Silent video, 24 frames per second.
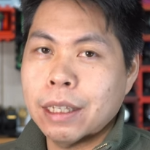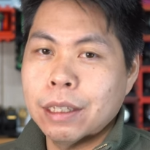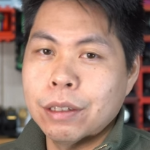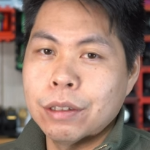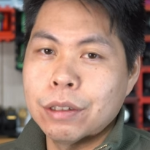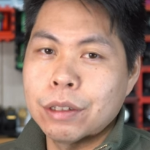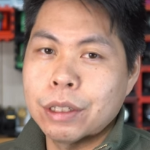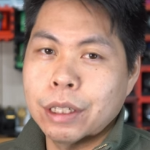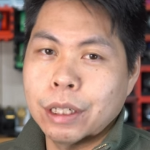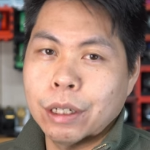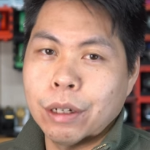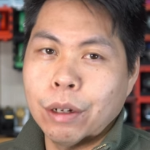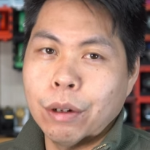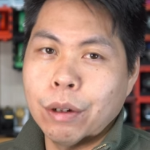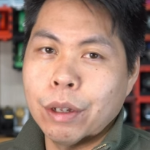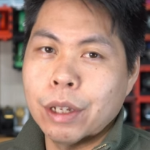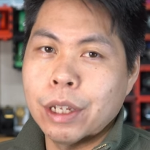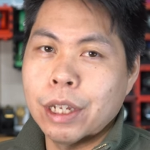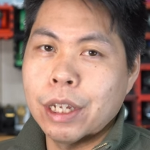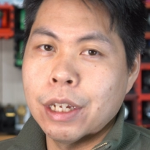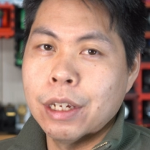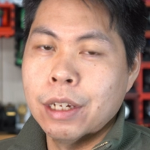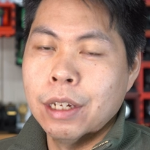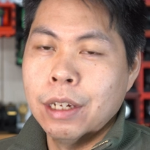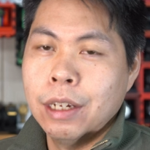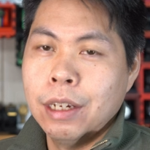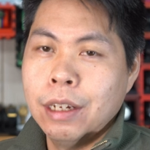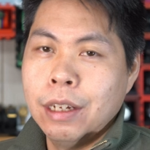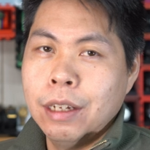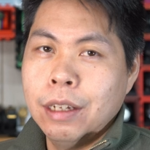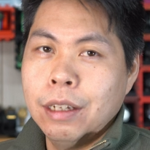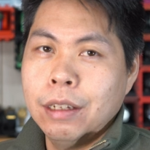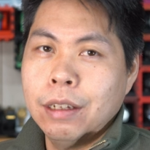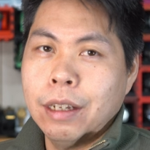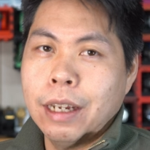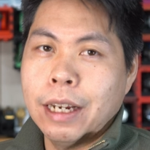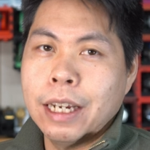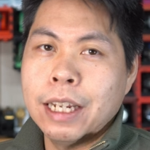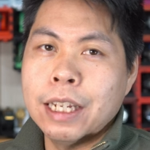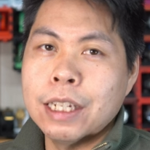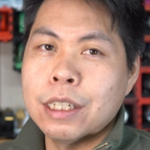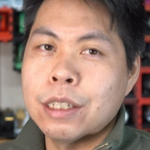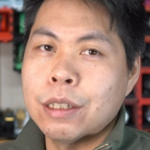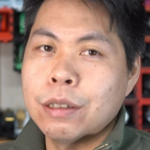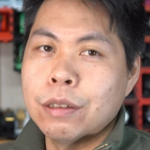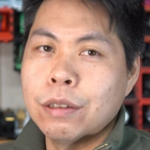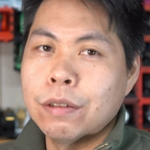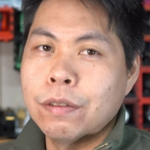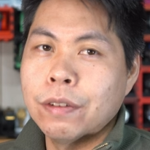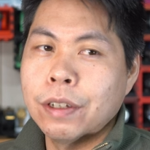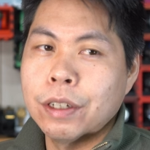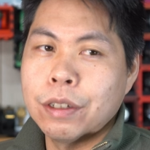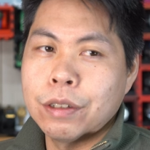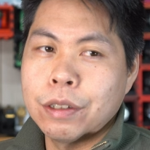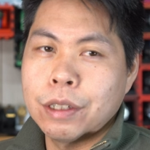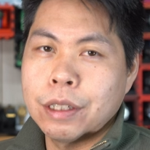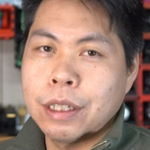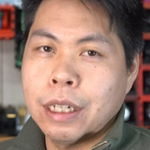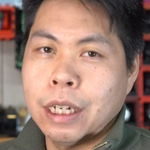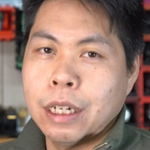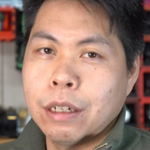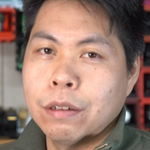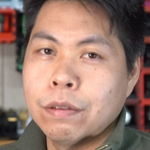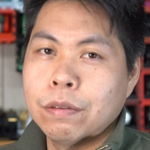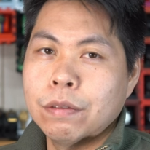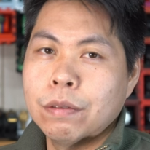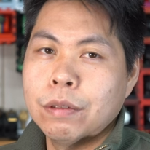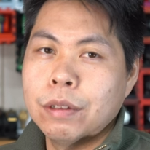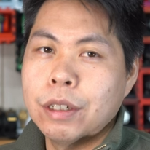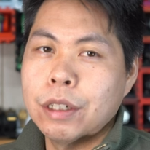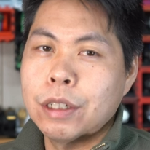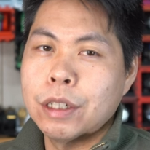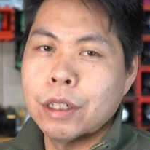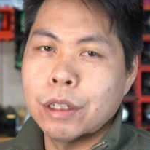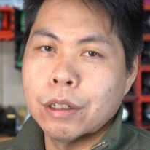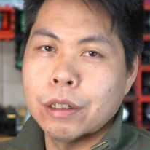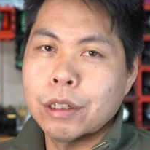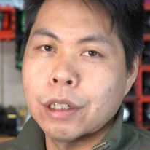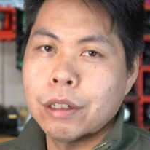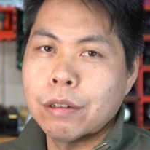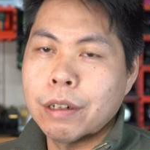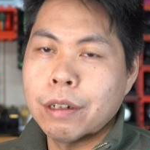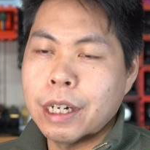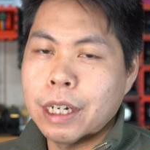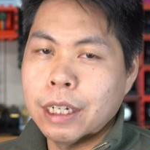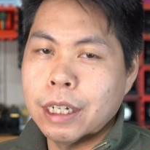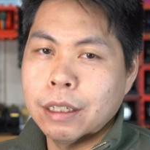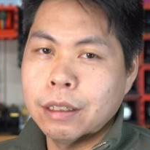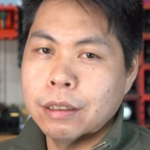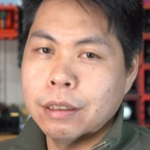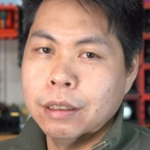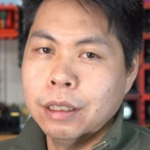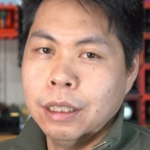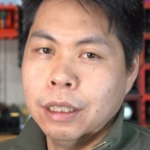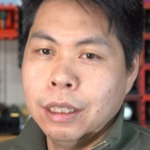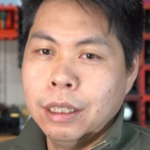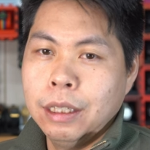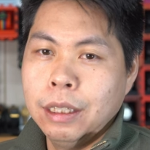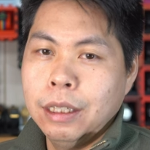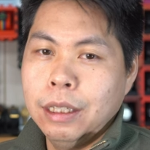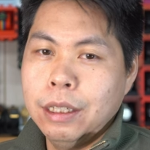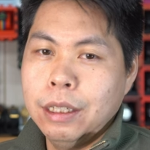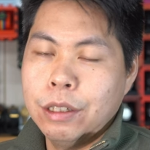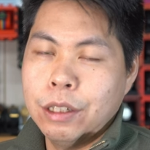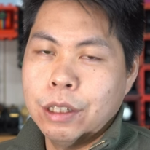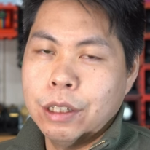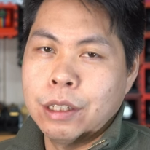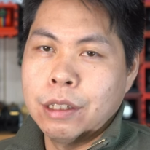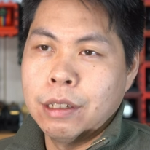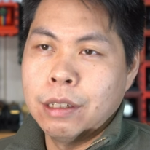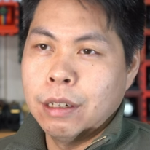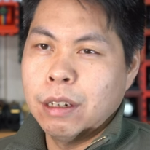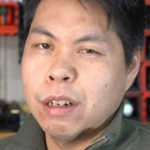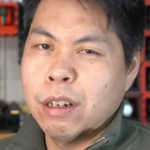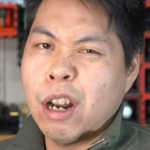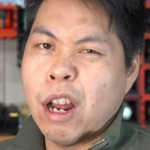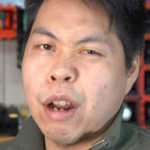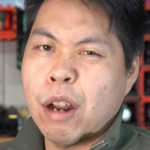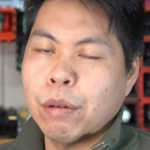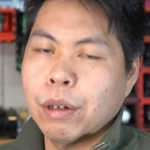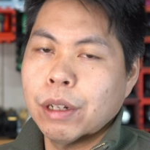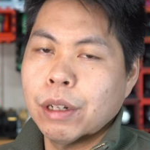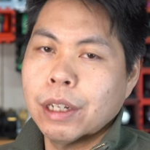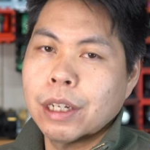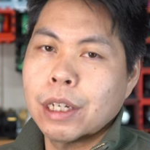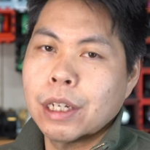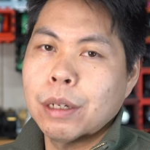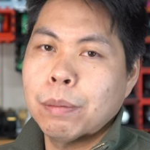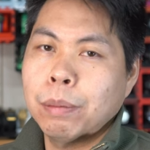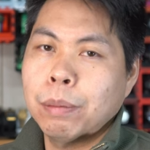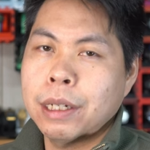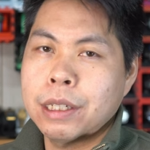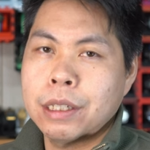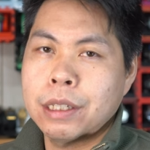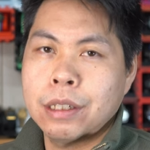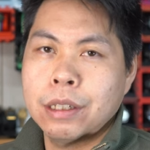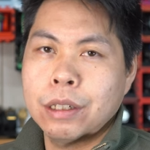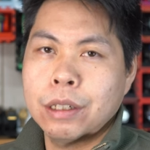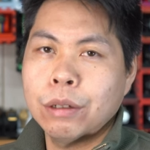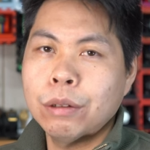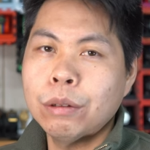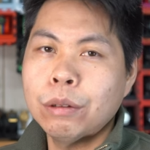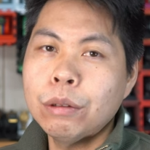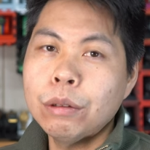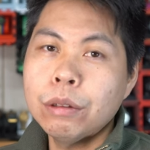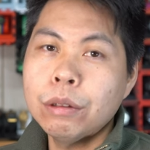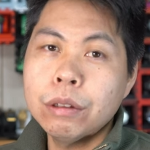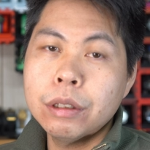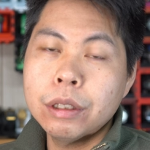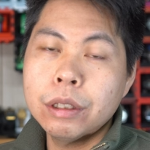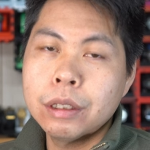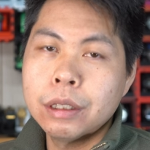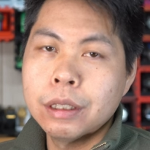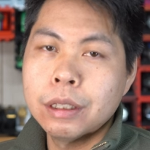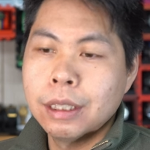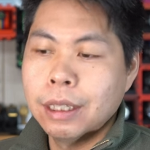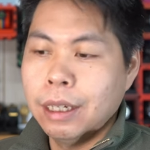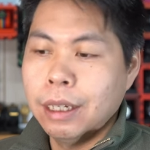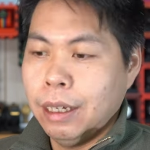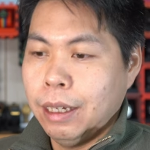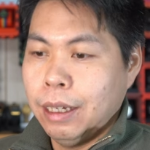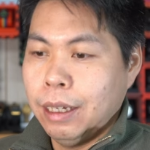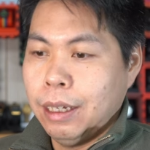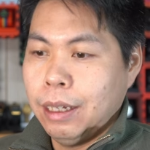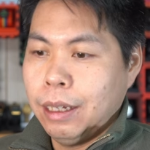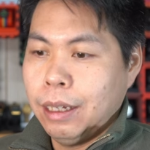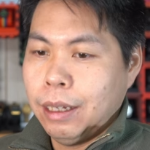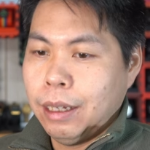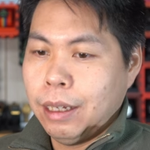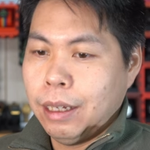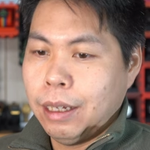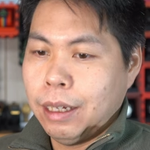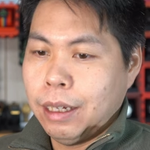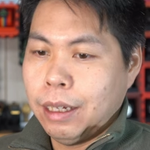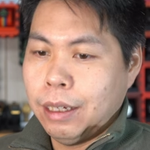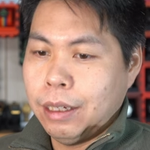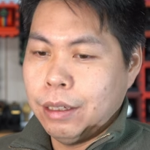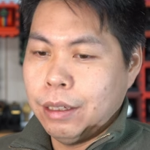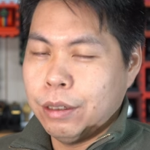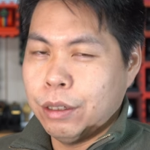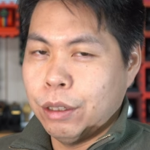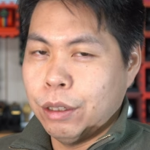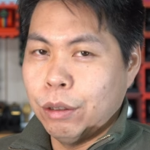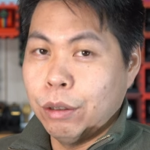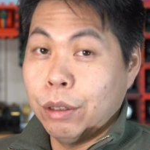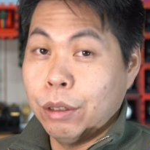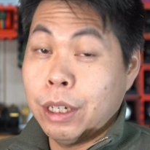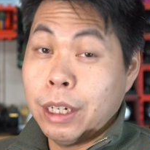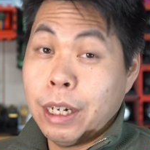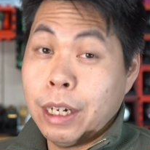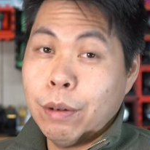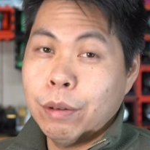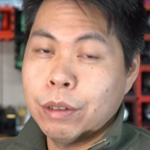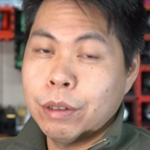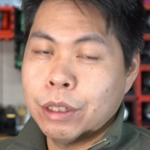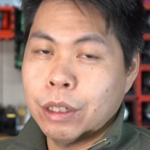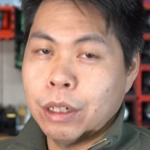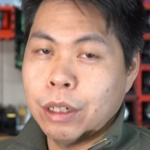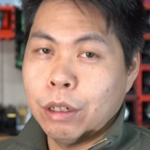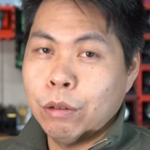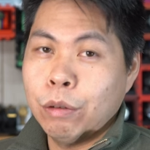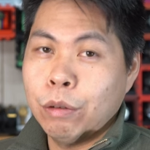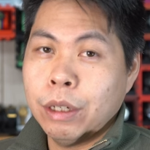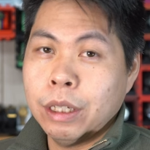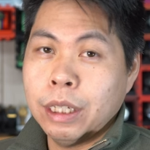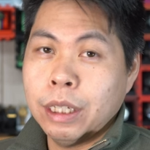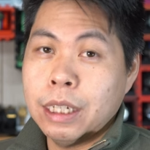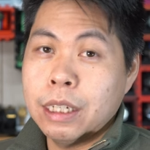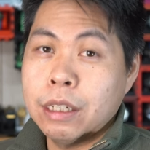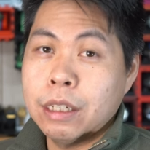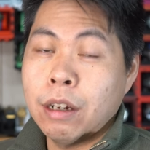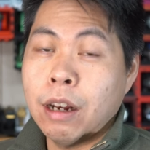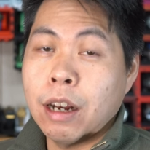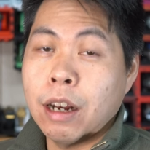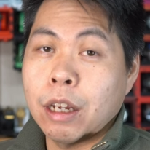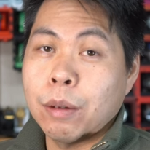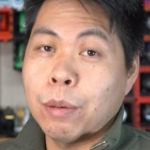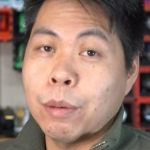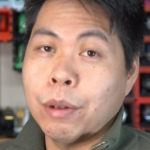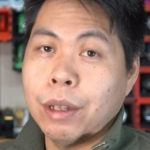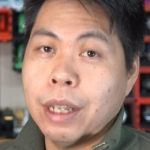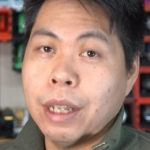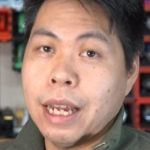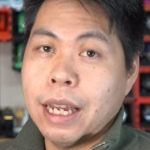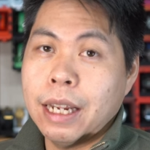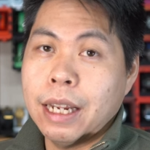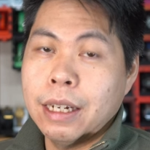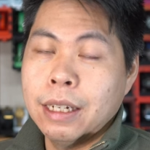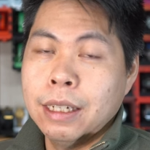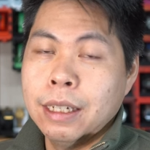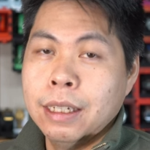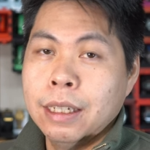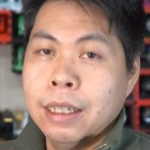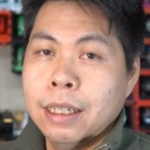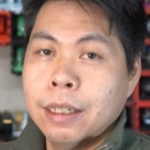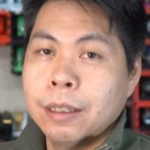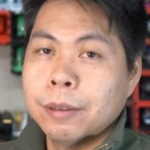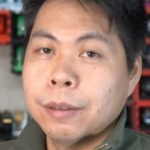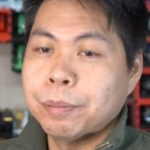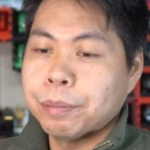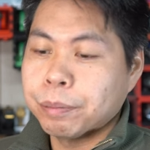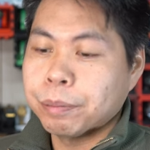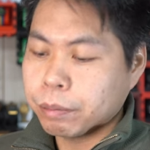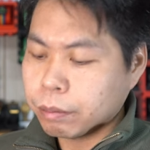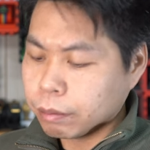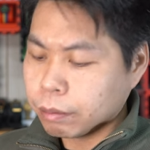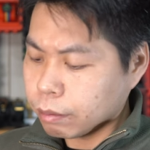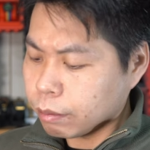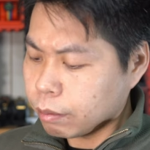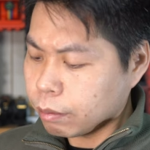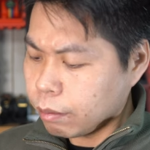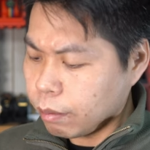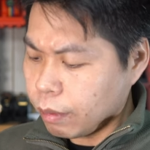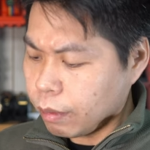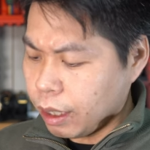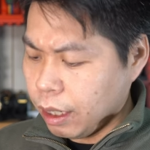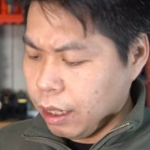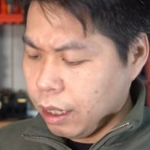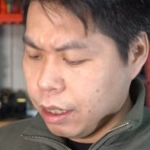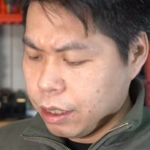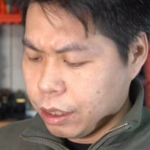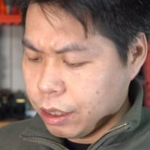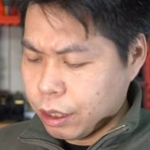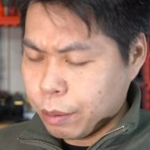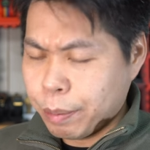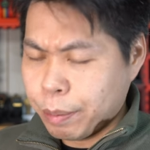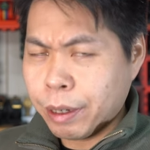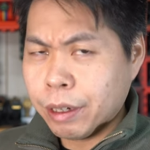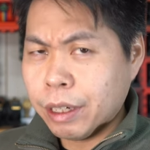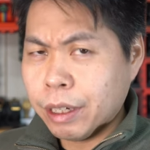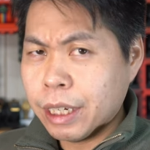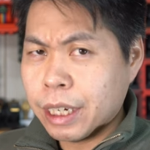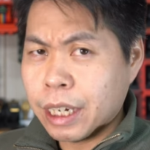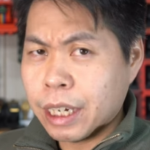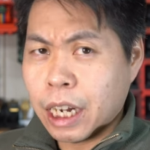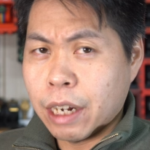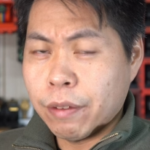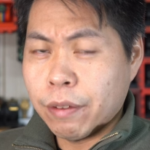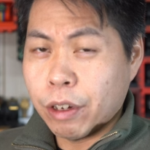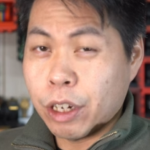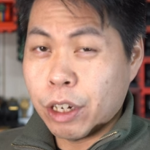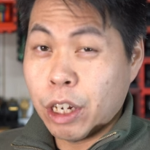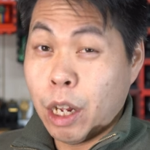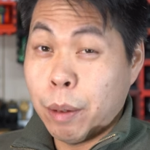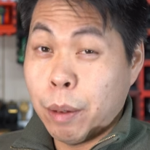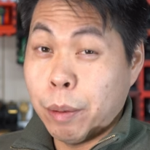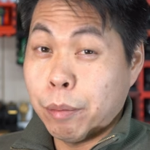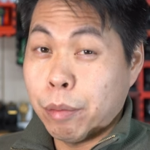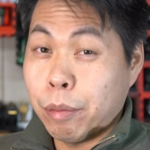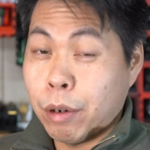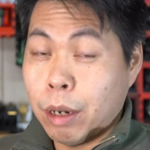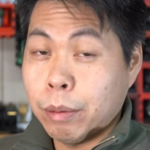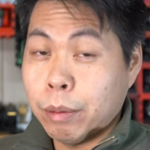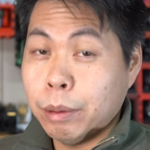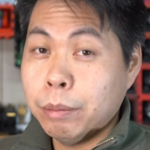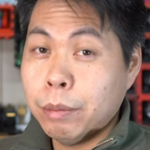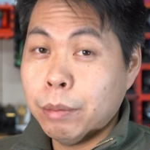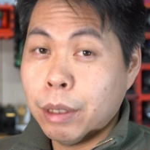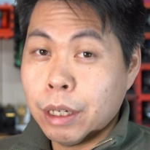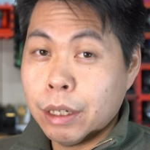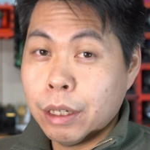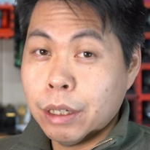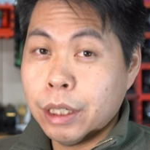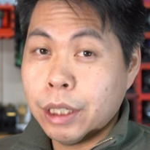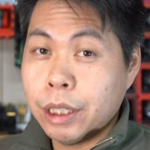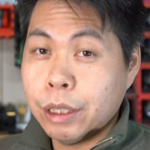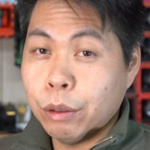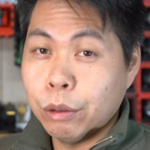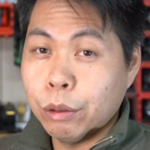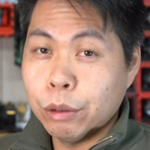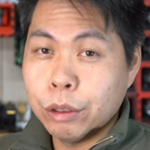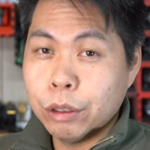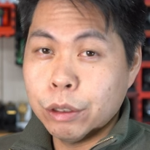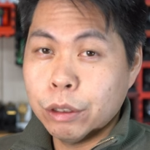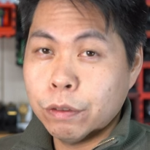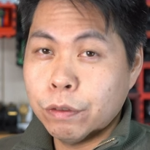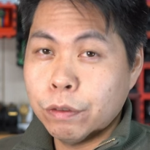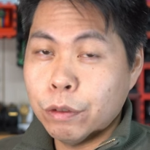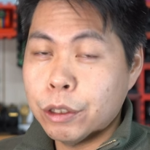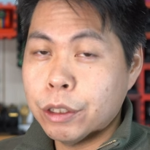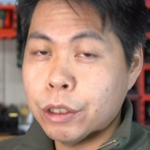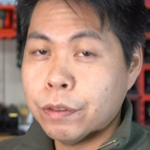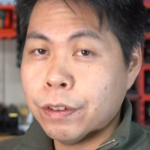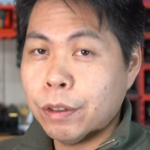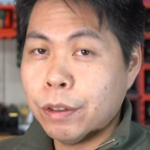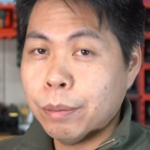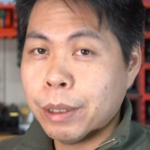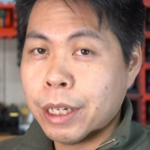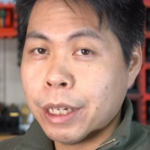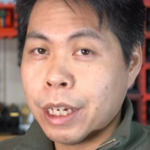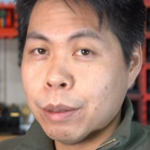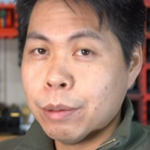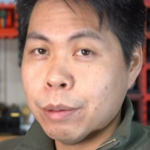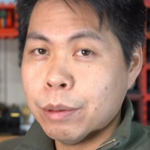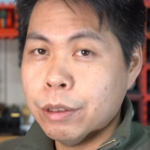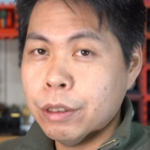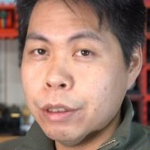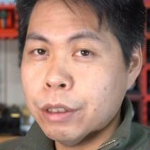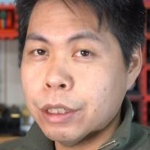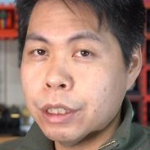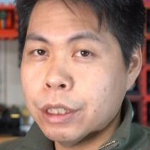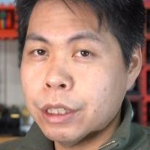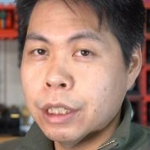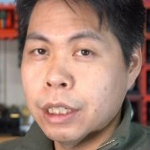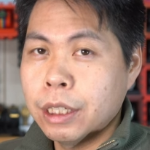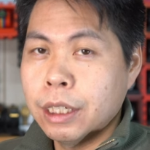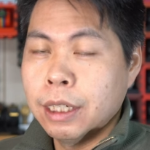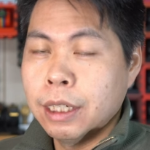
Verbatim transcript: Those like all the adhesive that was kind of deteriorating. It was just not really pleasant to hold. Uh, so today we're just going to quickly talk about that. This is apparently kind of a common problem on the older Fujifilm cameras.